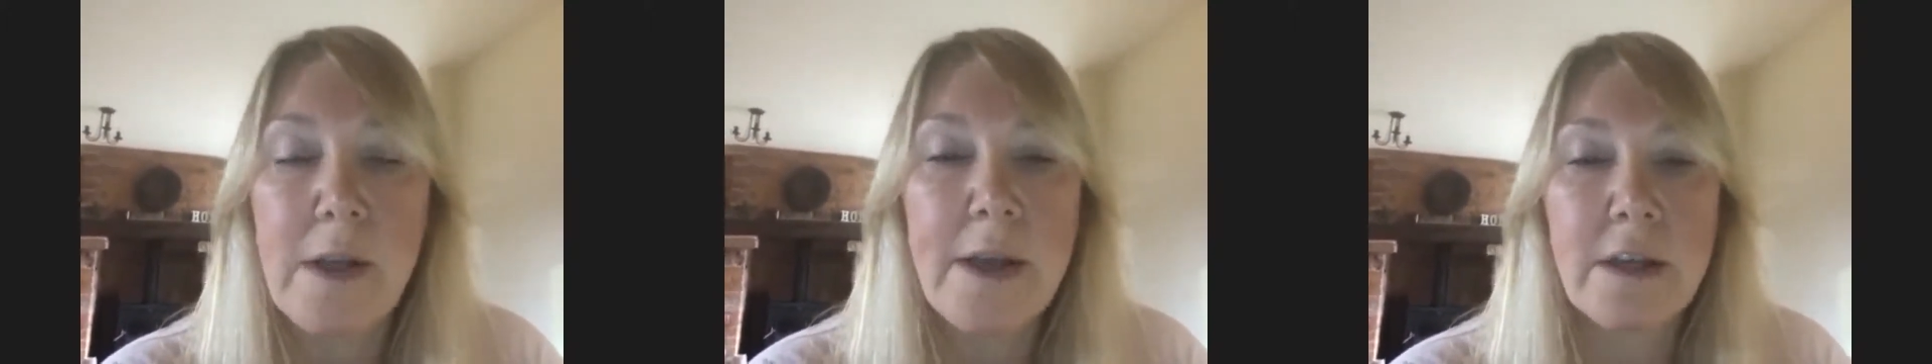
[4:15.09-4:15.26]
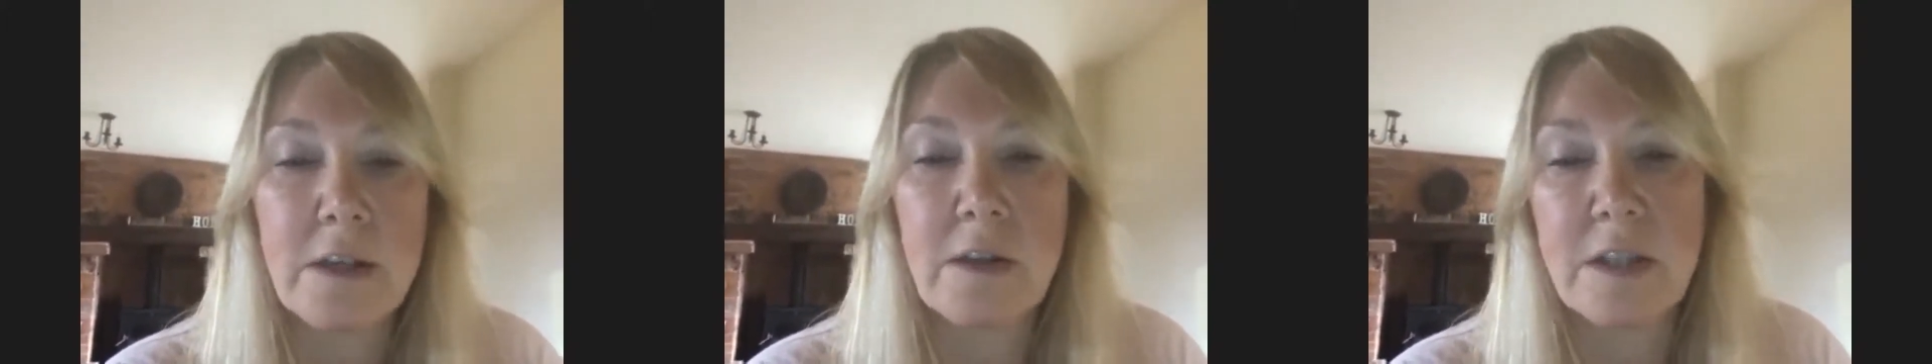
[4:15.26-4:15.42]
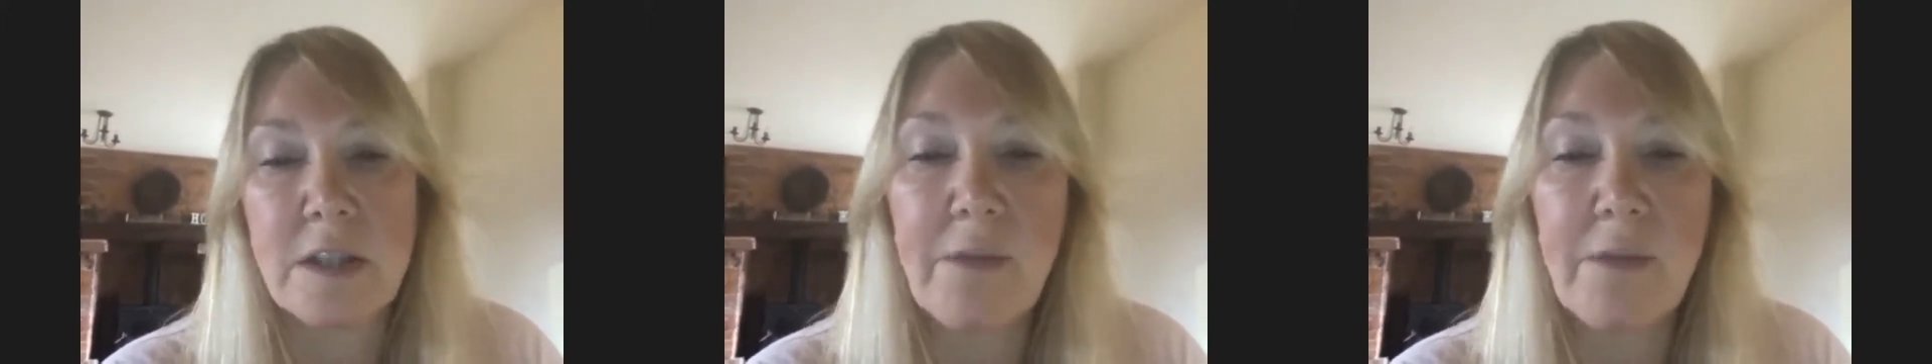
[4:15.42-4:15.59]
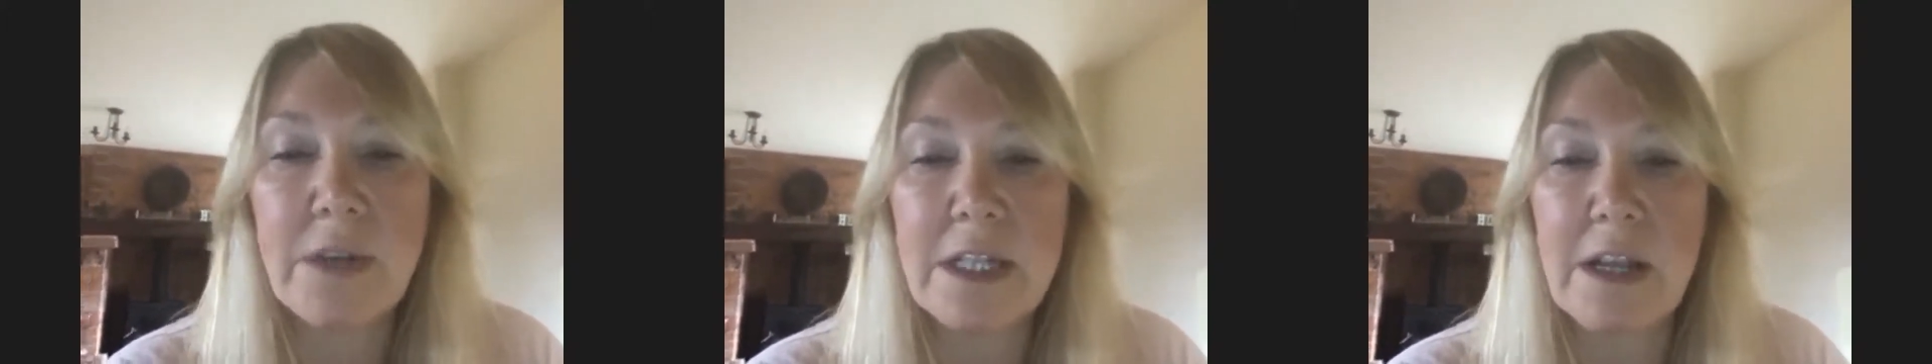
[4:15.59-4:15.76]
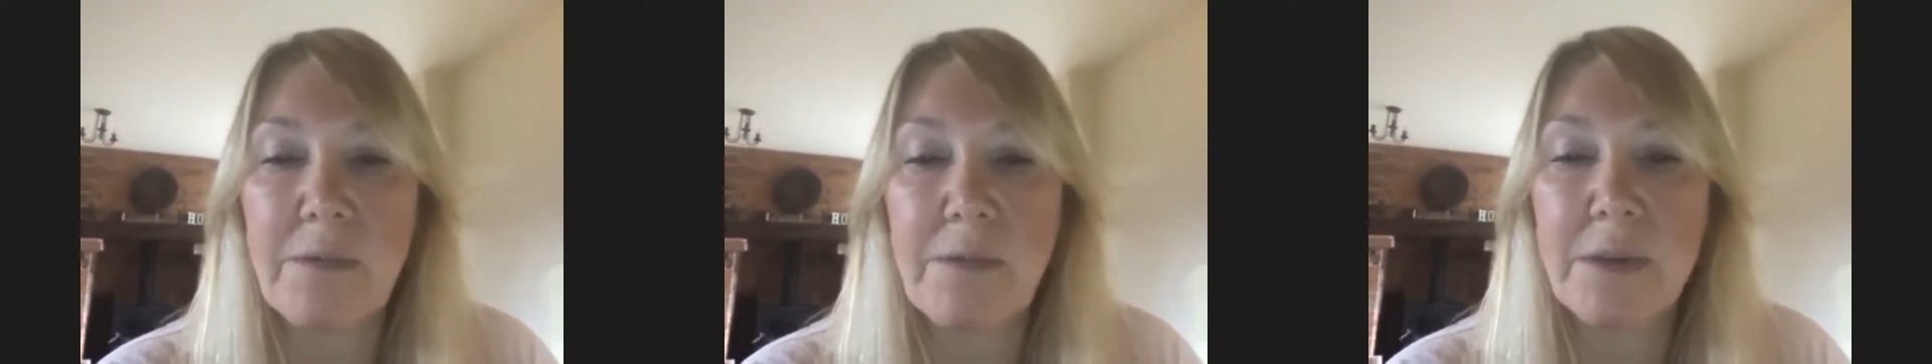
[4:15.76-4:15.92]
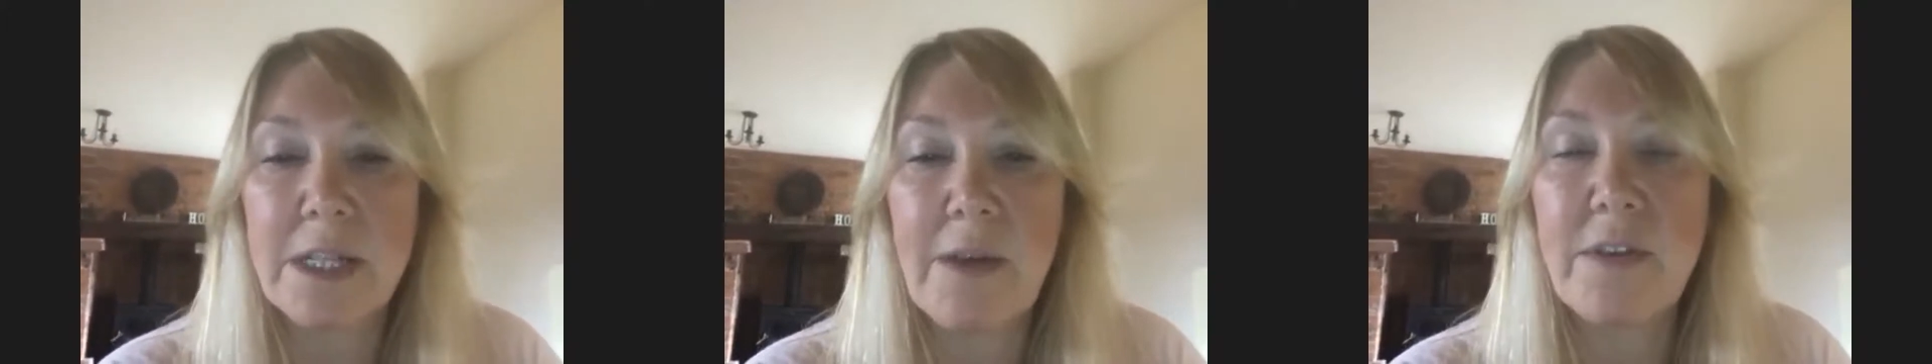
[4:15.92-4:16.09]
So the
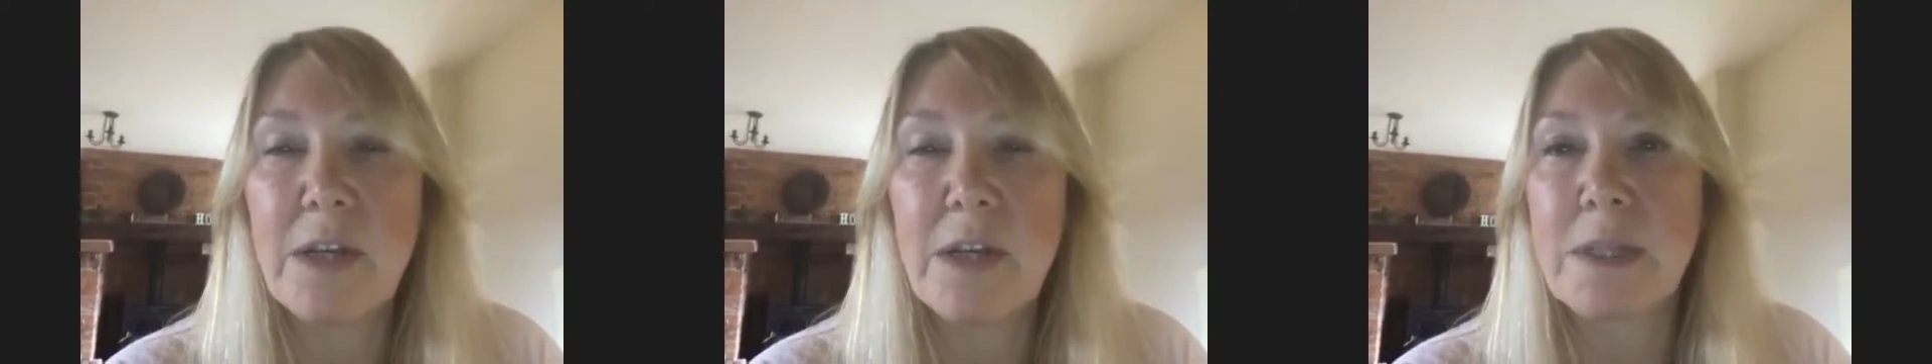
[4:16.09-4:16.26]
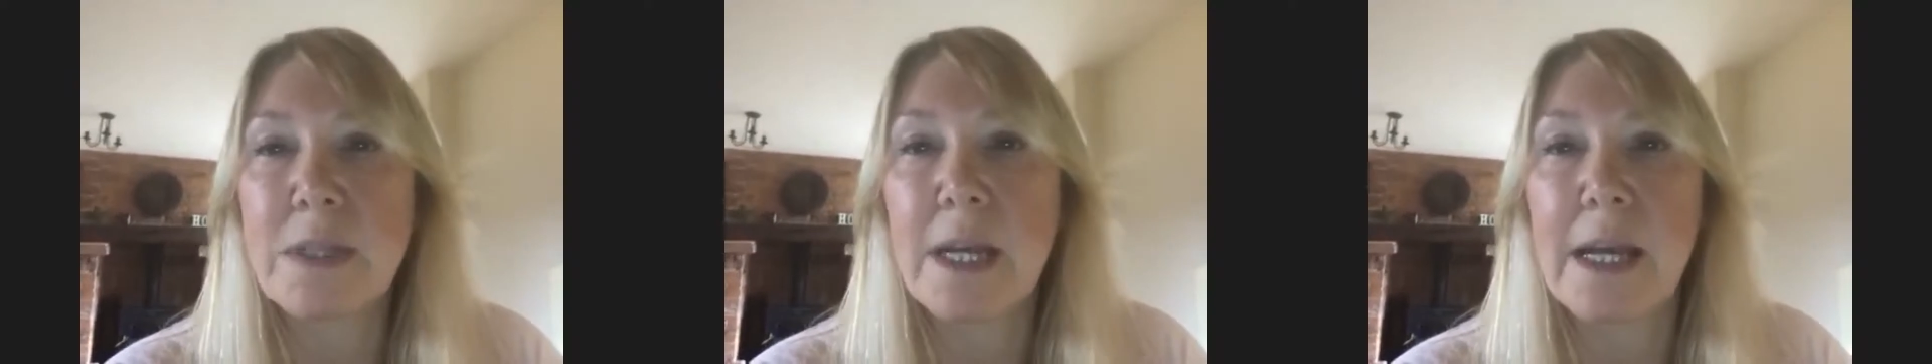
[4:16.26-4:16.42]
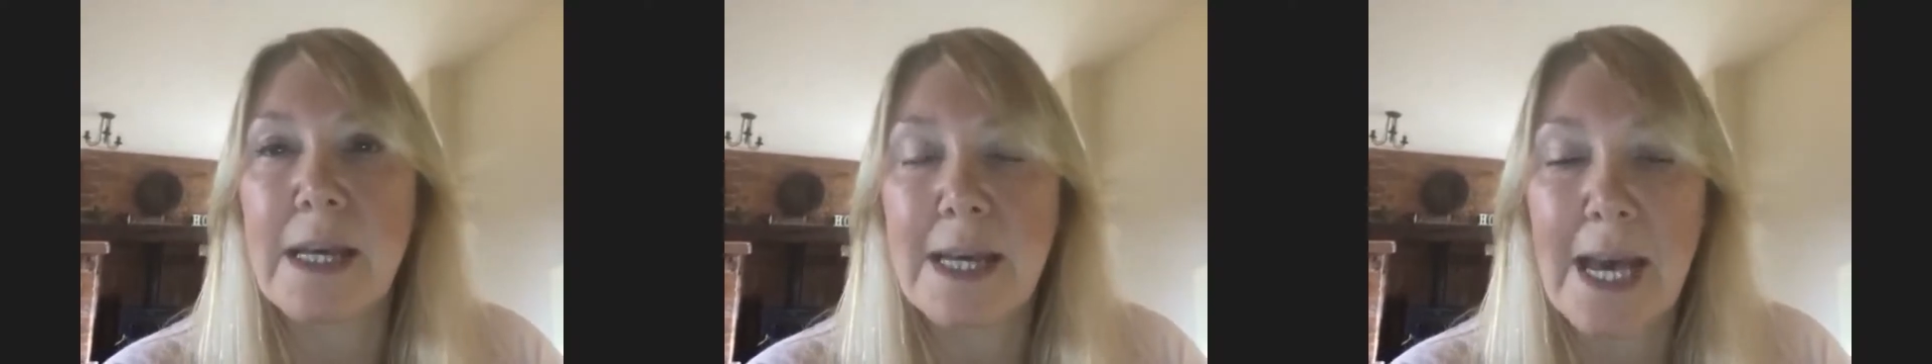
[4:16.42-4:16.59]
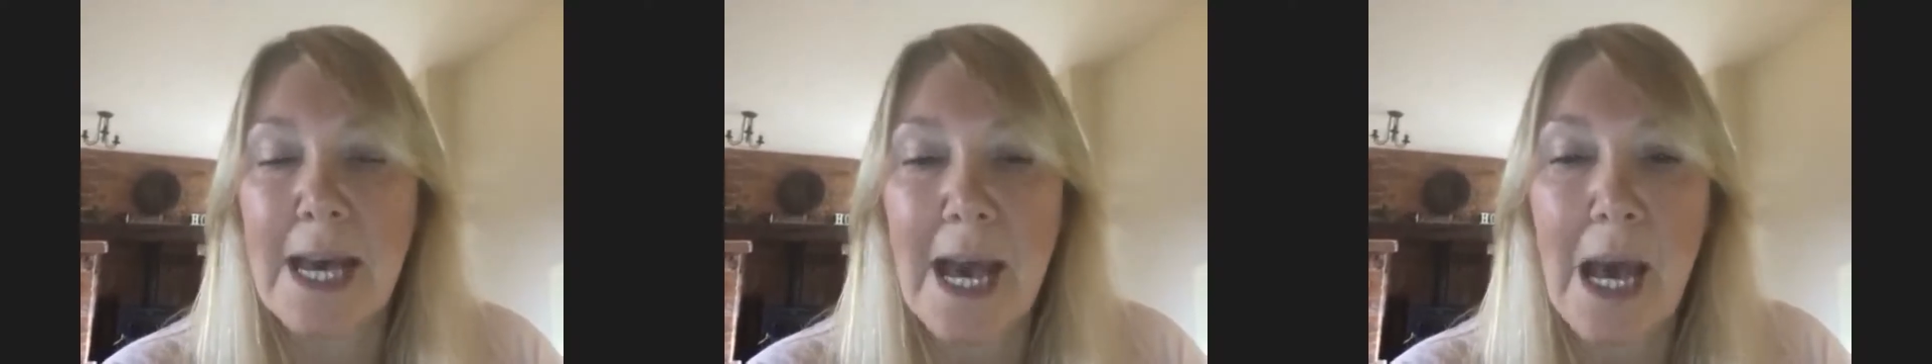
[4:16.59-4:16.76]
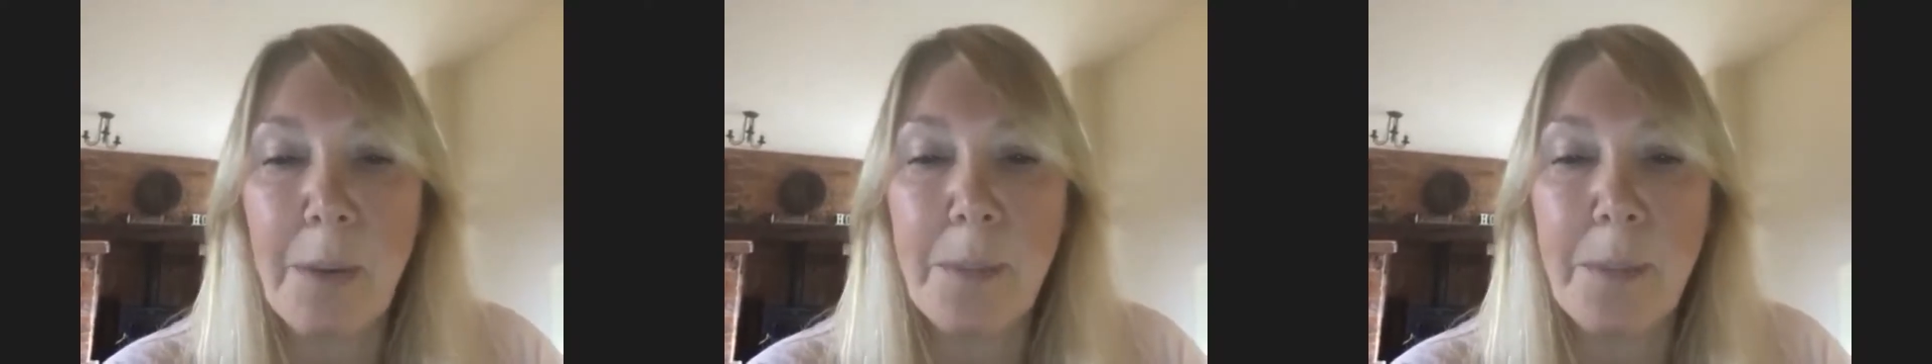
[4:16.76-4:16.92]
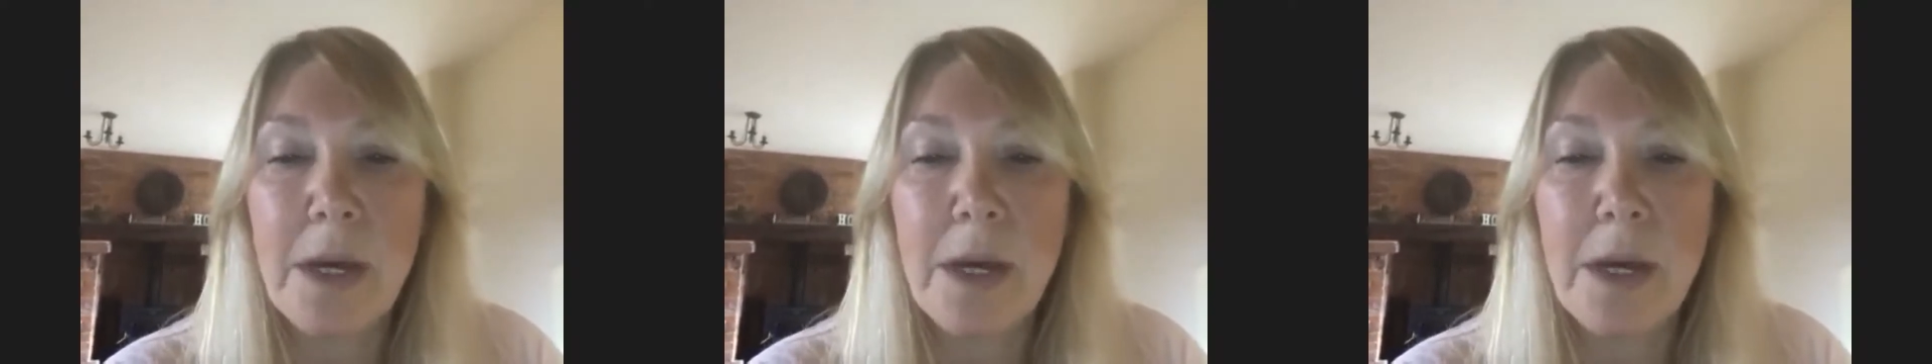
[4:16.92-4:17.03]
70% cap